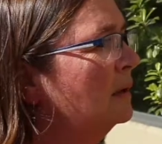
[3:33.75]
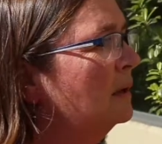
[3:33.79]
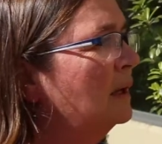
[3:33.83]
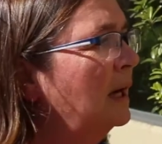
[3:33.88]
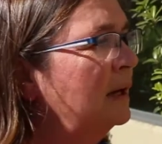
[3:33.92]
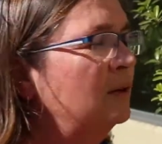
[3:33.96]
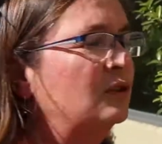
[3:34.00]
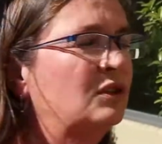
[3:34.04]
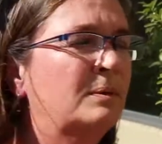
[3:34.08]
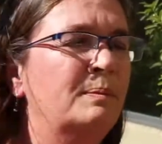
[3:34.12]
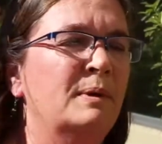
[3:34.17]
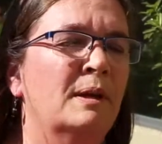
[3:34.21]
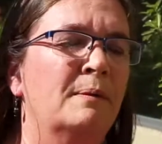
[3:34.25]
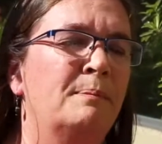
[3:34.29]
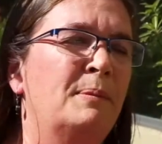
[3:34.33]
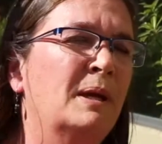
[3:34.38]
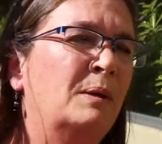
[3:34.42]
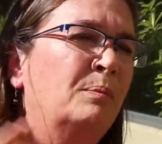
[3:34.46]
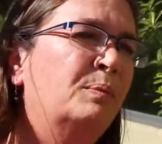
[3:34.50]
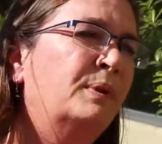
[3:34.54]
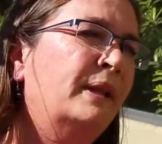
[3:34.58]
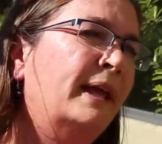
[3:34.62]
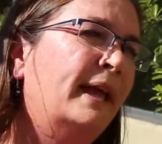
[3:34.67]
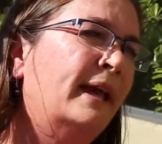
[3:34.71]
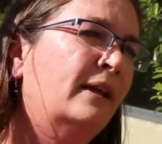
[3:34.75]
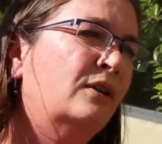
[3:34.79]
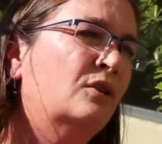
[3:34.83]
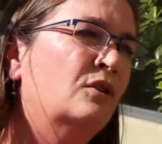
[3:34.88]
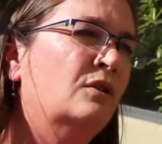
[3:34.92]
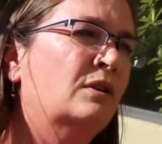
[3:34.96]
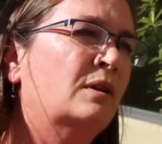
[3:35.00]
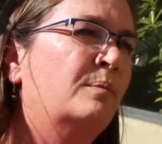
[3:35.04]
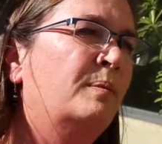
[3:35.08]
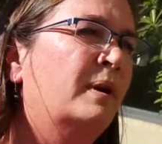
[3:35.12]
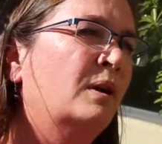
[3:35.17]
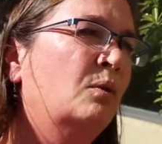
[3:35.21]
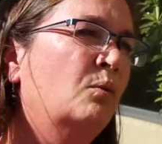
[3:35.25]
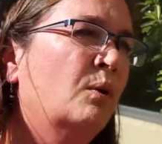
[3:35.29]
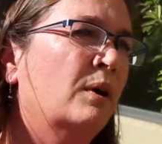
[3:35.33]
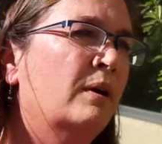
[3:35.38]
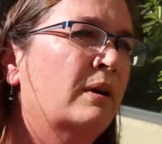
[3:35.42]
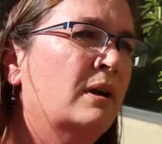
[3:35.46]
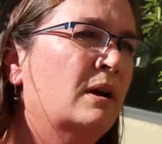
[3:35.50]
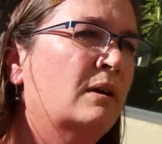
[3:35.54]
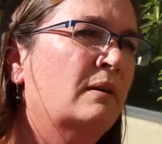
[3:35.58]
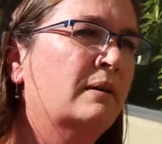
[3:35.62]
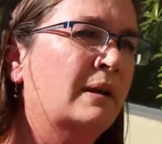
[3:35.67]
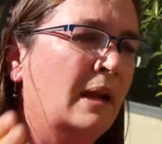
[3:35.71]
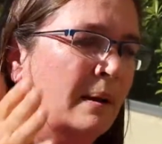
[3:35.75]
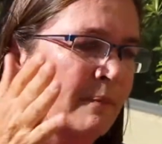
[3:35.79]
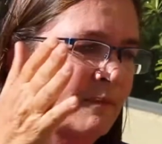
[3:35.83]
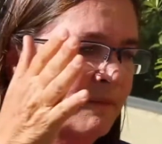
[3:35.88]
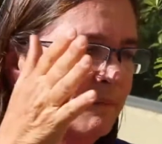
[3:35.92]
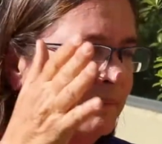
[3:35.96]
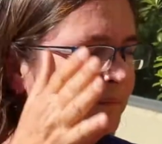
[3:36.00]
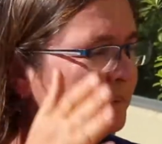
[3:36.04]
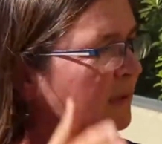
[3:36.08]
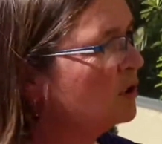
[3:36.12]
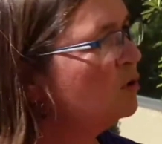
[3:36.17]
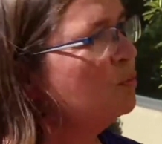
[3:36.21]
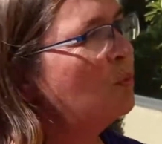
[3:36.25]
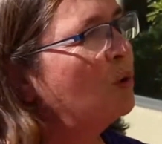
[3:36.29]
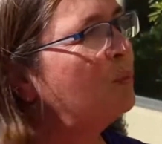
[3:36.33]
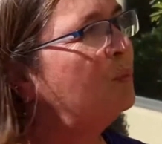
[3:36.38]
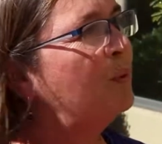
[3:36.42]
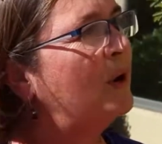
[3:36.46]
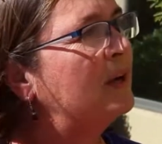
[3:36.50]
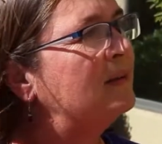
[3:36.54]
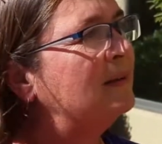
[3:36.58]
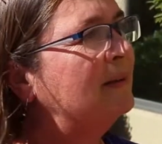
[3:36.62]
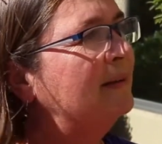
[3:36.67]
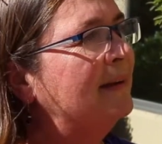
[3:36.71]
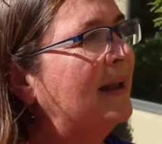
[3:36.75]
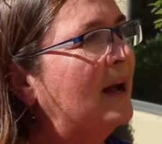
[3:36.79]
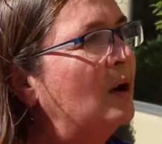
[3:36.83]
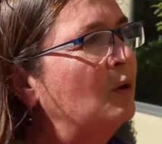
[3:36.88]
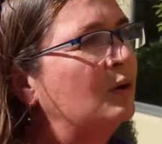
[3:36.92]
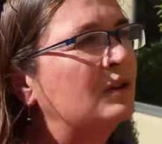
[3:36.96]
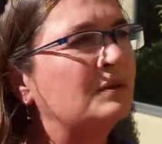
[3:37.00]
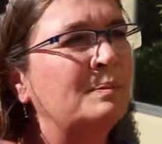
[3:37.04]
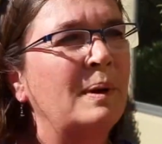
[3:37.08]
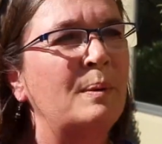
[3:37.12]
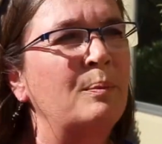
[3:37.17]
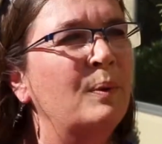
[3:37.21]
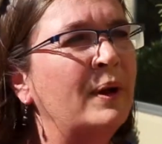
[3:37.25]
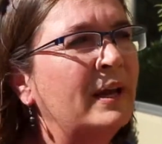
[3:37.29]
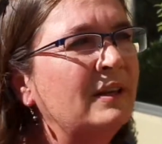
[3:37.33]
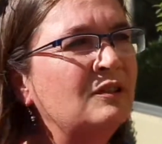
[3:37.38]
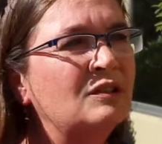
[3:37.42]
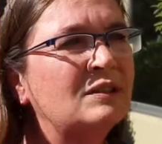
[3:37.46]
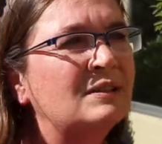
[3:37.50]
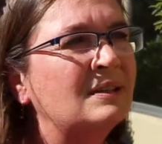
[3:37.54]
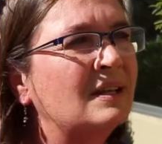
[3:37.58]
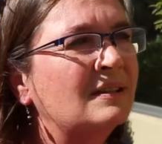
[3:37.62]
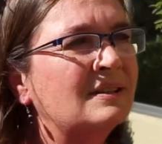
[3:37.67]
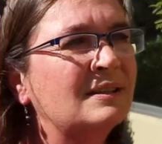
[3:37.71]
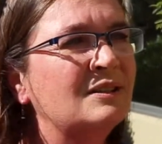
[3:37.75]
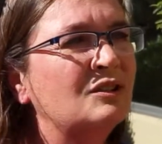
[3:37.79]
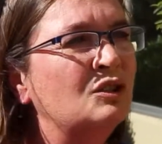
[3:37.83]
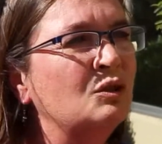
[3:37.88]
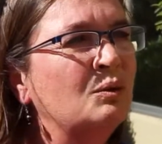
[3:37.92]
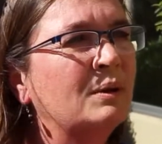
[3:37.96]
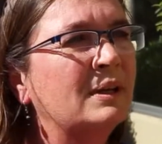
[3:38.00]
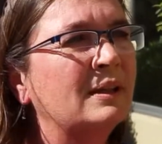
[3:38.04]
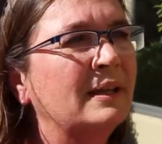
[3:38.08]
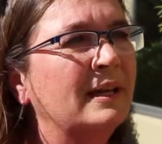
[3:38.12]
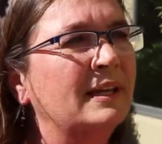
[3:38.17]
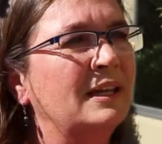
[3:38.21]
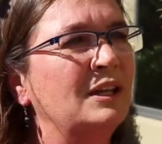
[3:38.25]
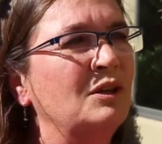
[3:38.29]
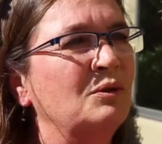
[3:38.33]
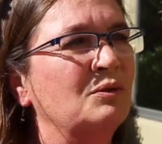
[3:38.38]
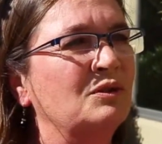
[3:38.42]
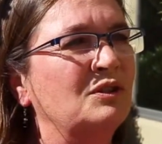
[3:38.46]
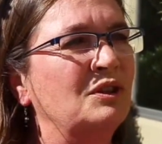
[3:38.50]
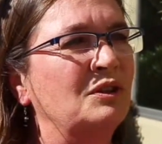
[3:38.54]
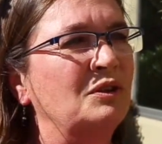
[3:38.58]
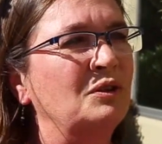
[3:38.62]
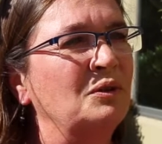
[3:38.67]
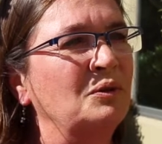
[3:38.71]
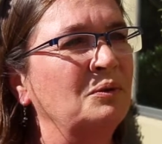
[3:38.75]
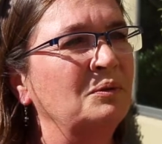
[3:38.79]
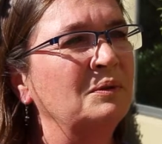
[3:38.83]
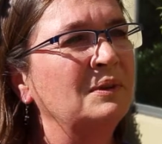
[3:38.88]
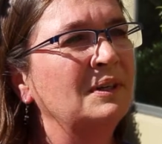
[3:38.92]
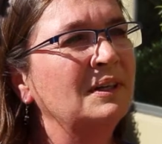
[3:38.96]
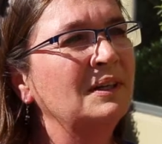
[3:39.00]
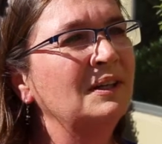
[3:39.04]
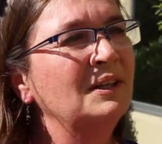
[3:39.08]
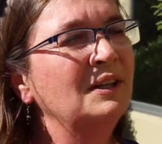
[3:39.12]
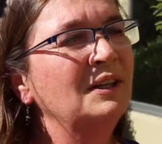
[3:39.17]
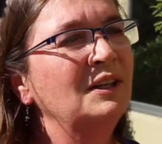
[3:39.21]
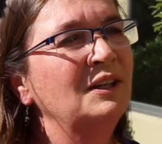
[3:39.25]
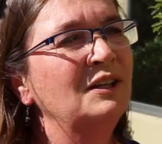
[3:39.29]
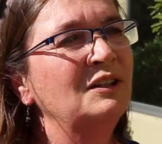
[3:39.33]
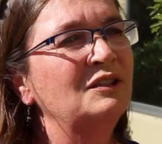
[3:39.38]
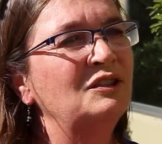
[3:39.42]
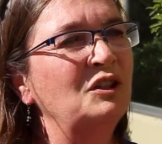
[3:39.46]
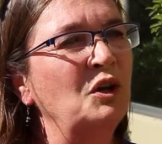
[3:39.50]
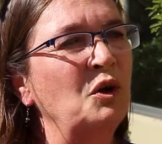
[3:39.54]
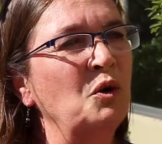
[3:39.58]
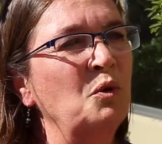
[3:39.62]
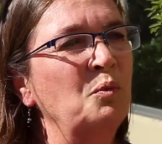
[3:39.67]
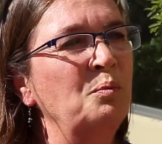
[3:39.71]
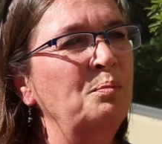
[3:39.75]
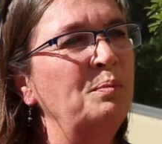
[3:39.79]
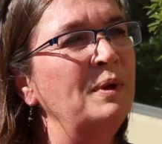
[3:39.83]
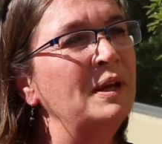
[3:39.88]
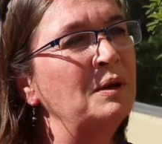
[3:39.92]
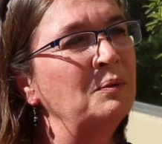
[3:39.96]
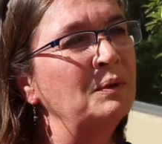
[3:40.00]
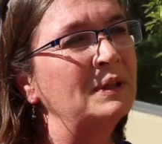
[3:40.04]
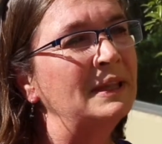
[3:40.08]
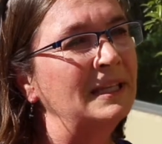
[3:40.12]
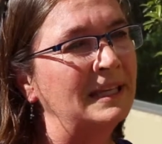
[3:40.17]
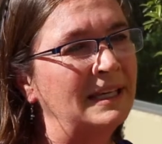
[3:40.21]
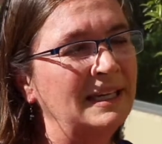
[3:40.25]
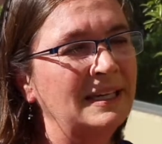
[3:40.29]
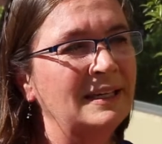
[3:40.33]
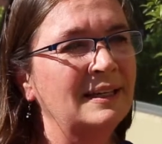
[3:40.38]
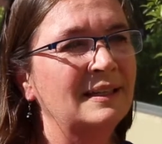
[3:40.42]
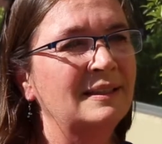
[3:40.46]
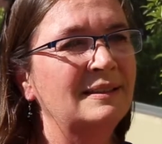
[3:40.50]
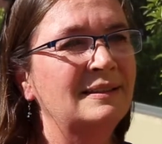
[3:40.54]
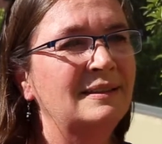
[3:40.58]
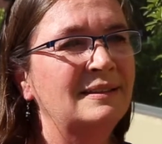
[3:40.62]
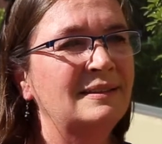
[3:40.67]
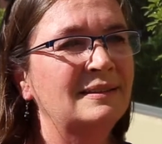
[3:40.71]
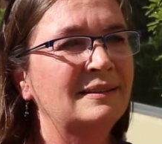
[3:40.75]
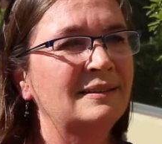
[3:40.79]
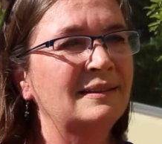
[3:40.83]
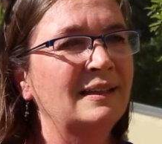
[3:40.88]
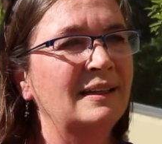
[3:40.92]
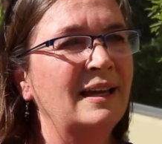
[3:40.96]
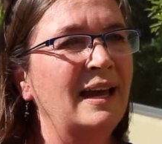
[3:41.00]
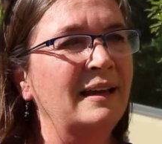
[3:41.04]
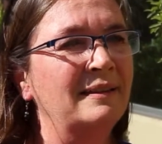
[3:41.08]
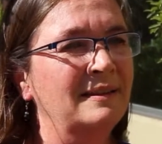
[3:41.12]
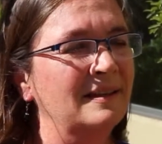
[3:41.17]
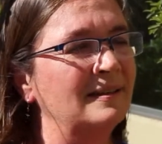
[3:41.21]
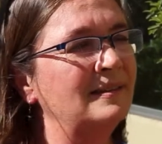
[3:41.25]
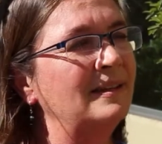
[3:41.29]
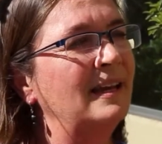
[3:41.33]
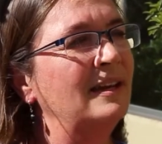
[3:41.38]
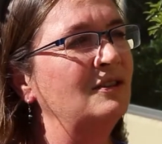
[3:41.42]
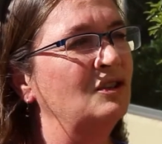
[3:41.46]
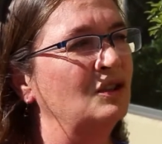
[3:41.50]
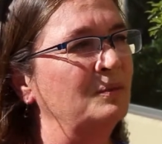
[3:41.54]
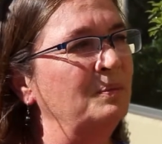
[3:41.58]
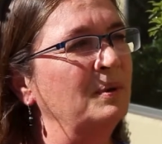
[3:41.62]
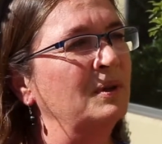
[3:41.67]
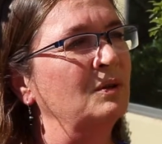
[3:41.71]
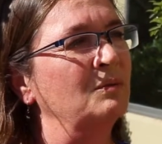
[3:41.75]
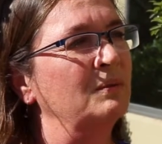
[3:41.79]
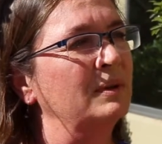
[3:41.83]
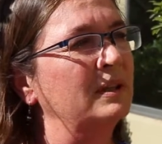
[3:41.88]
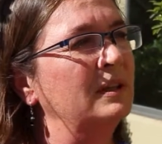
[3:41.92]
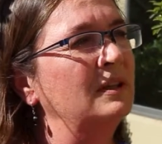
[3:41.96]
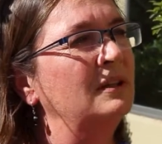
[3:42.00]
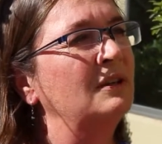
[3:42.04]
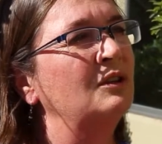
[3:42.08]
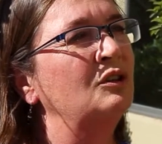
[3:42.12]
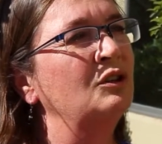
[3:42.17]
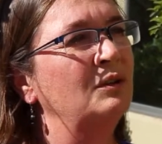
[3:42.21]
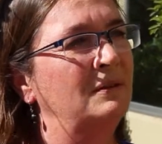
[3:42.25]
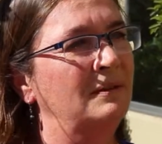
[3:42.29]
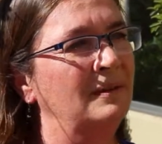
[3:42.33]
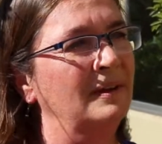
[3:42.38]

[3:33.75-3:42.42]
I used to be a big planner and a big worrier, and I'm much more present now because my brain just doesn't do it like it used to do. So being with the kids at this age has been a really good